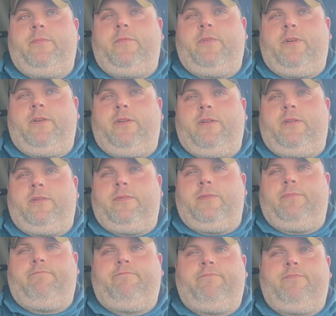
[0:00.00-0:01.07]
for,
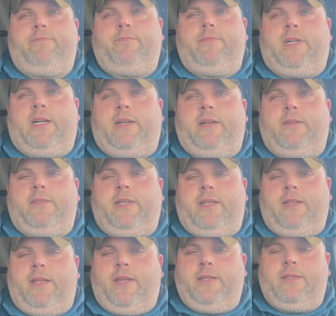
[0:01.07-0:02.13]
I don't know,
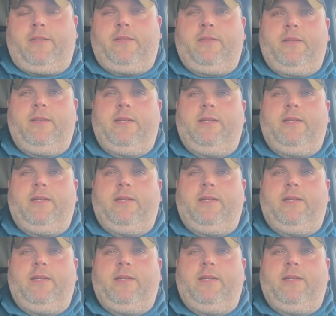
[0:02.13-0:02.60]
10 days.